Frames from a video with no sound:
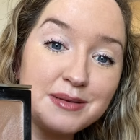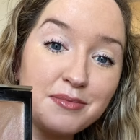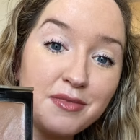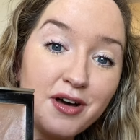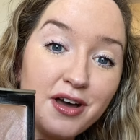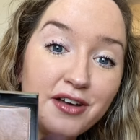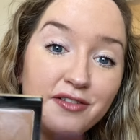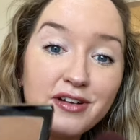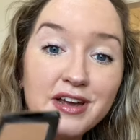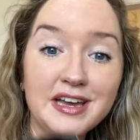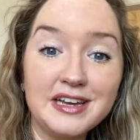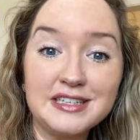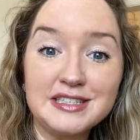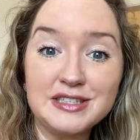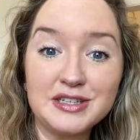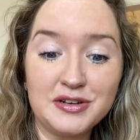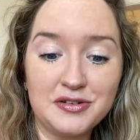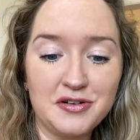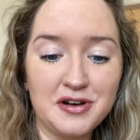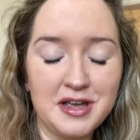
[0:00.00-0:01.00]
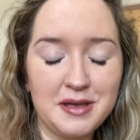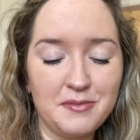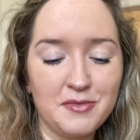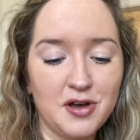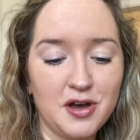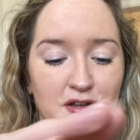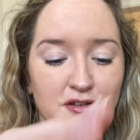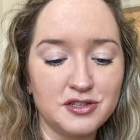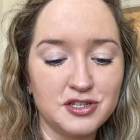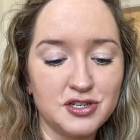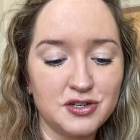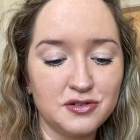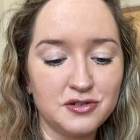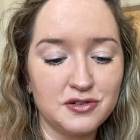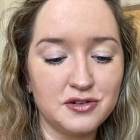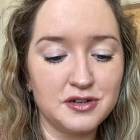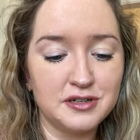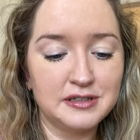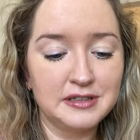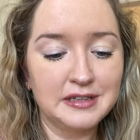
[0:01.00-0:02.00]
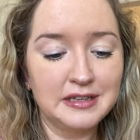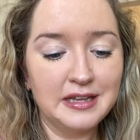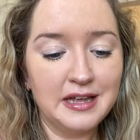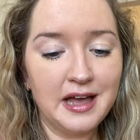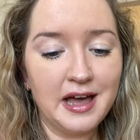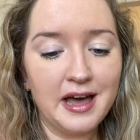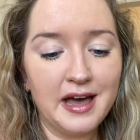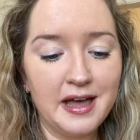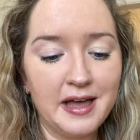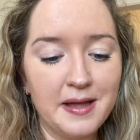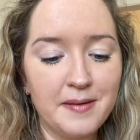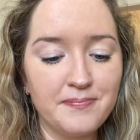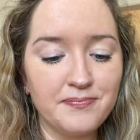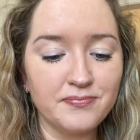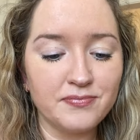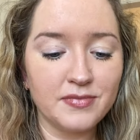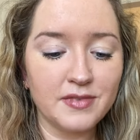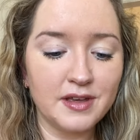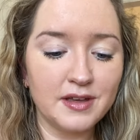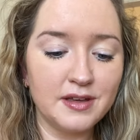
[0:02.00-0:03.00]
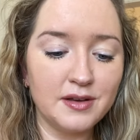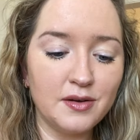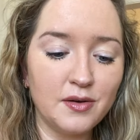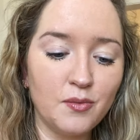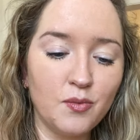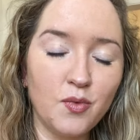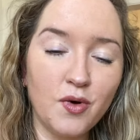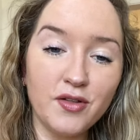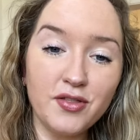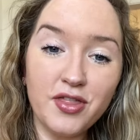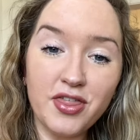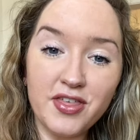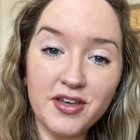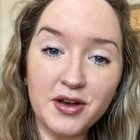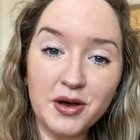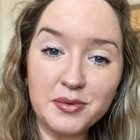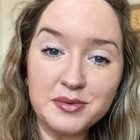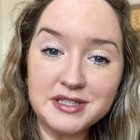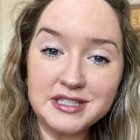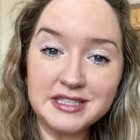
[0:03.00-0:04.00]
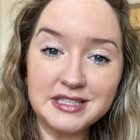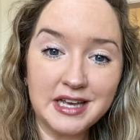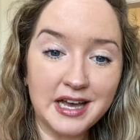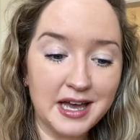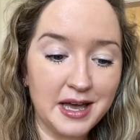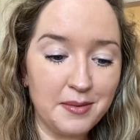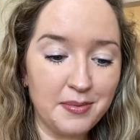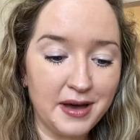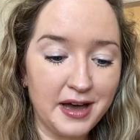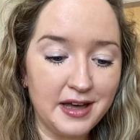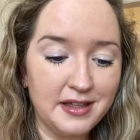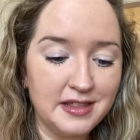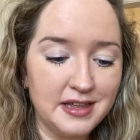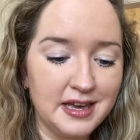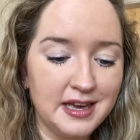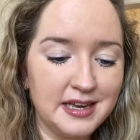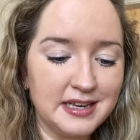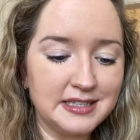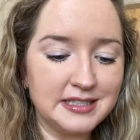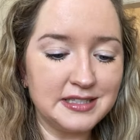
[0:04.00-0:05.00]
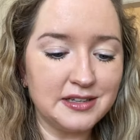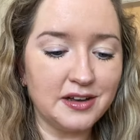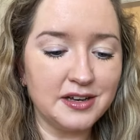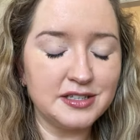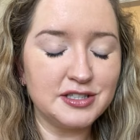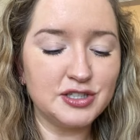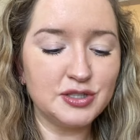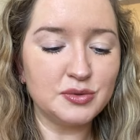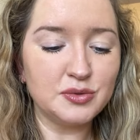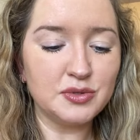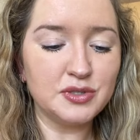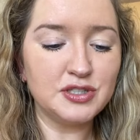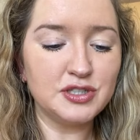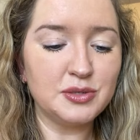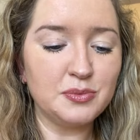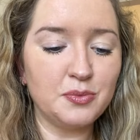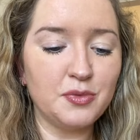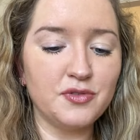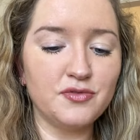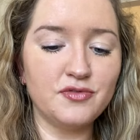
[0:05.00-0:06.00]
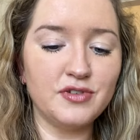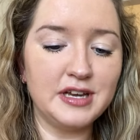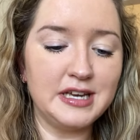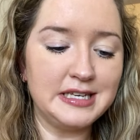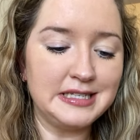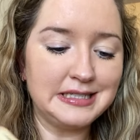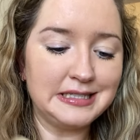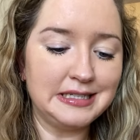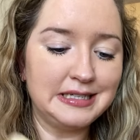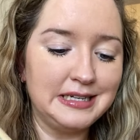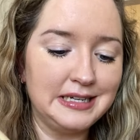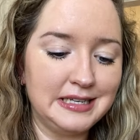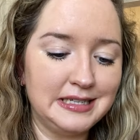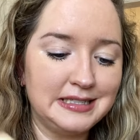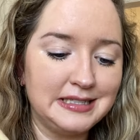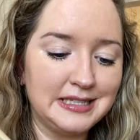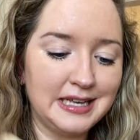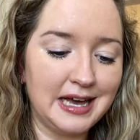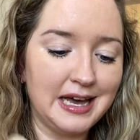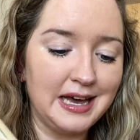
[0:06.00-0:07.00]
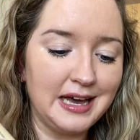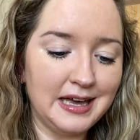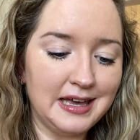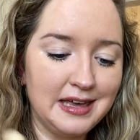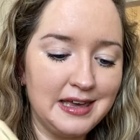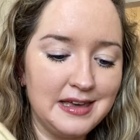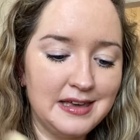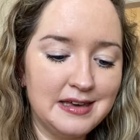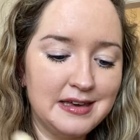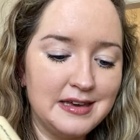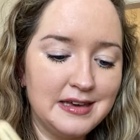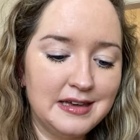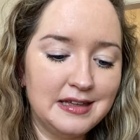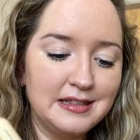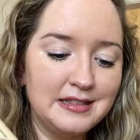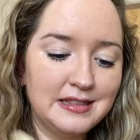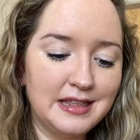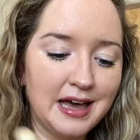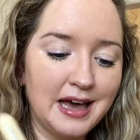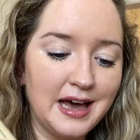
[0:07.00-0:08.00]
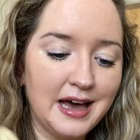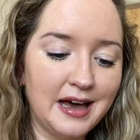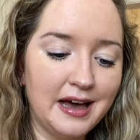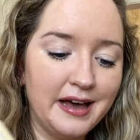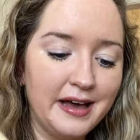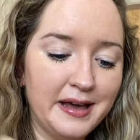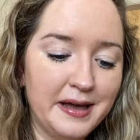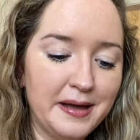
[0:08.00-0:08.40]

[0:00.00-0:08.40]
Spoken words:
Myricks cream contour. One thing I would say about this, I saw someone recently say that